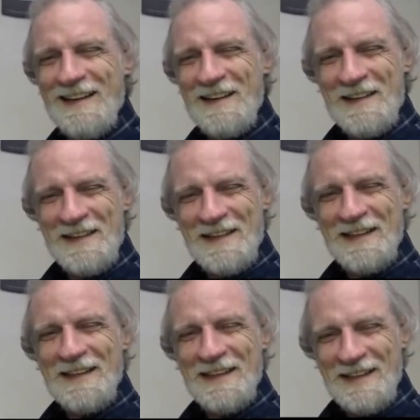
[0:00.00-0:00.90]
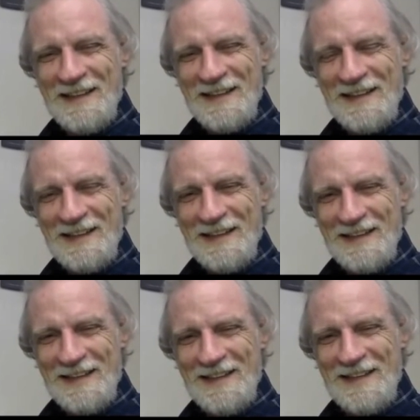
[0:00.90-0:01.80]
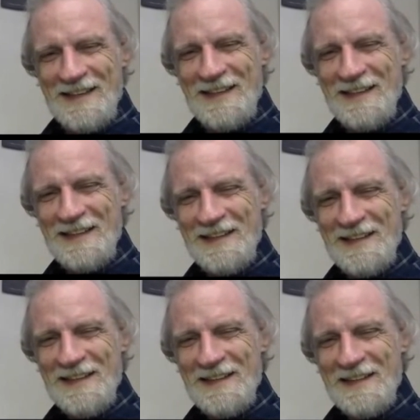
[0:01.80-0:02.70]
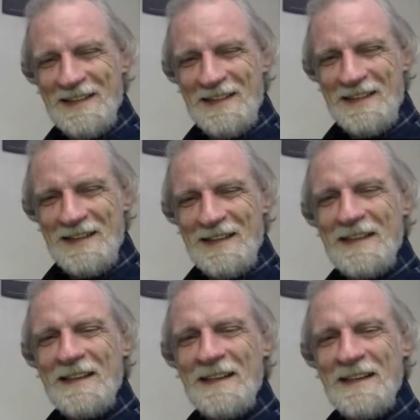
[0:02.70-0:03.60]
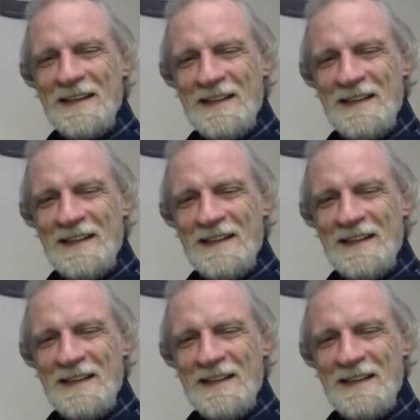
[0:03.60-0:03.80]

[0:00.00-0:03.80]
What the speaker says: (not speaking)